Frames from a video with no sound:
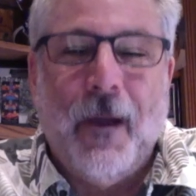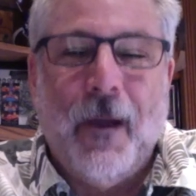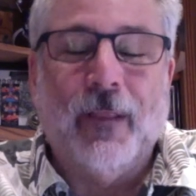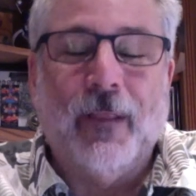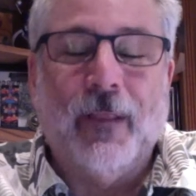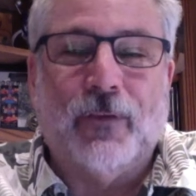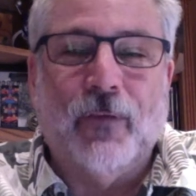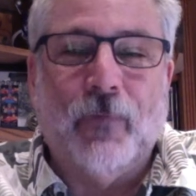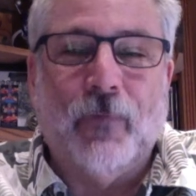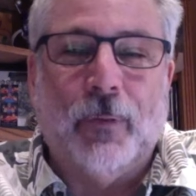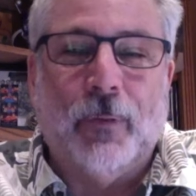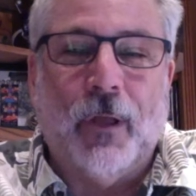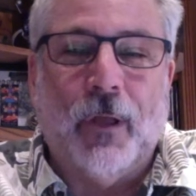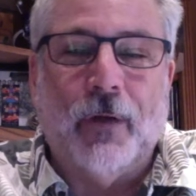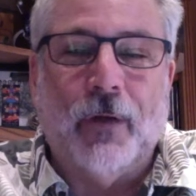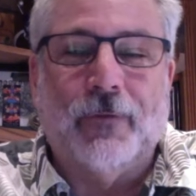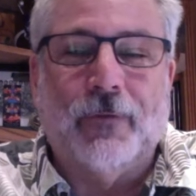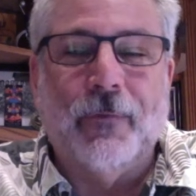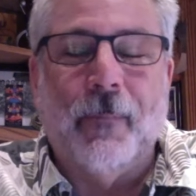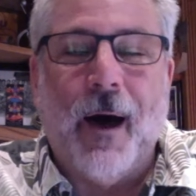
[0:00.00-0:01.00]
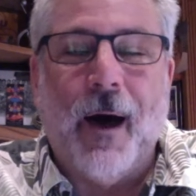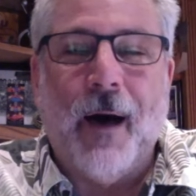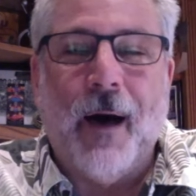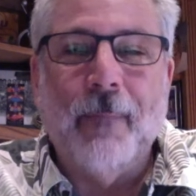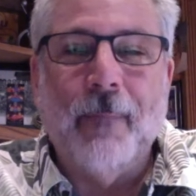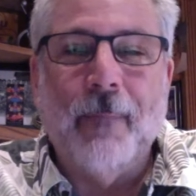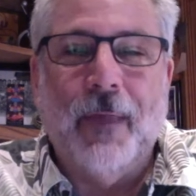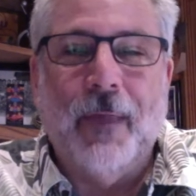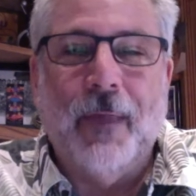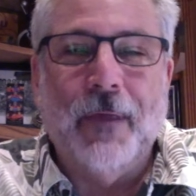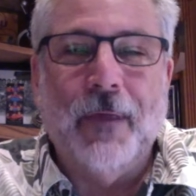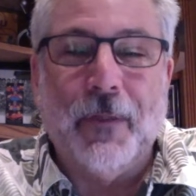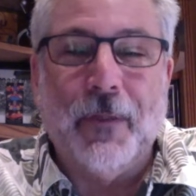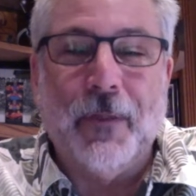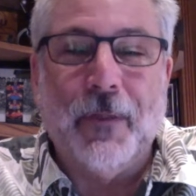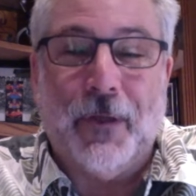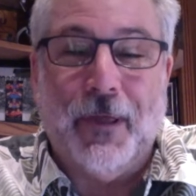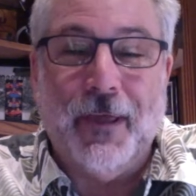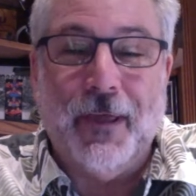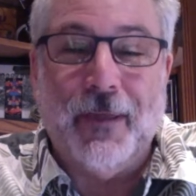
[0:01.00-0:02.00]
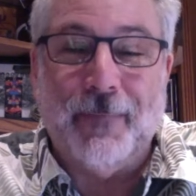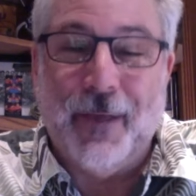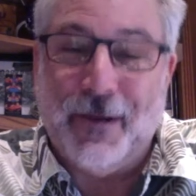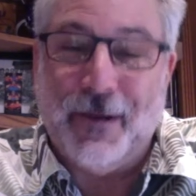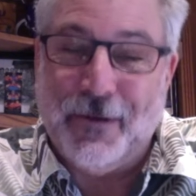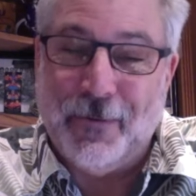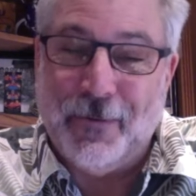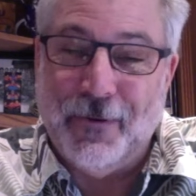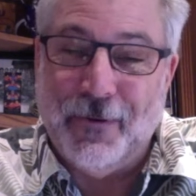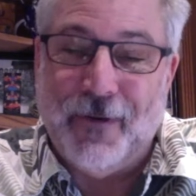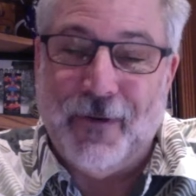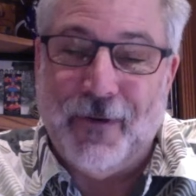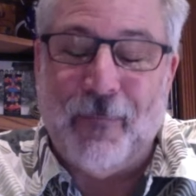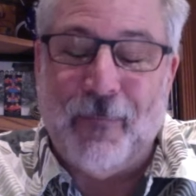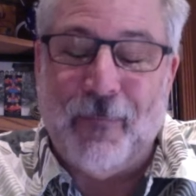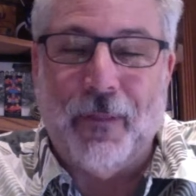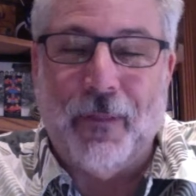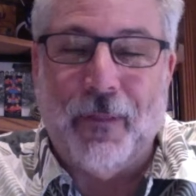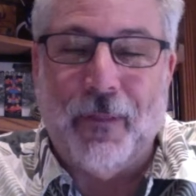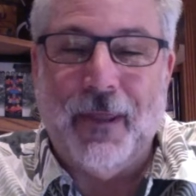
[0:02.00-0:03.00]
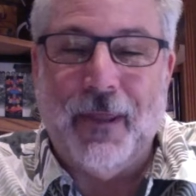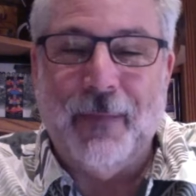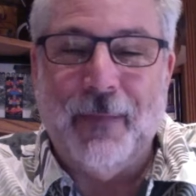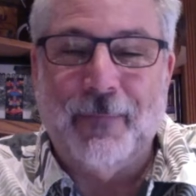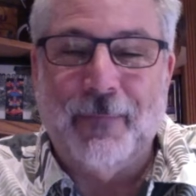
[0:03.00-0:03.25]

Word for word: let's give a plug to mom and the other kid. Make sure we drop all the names.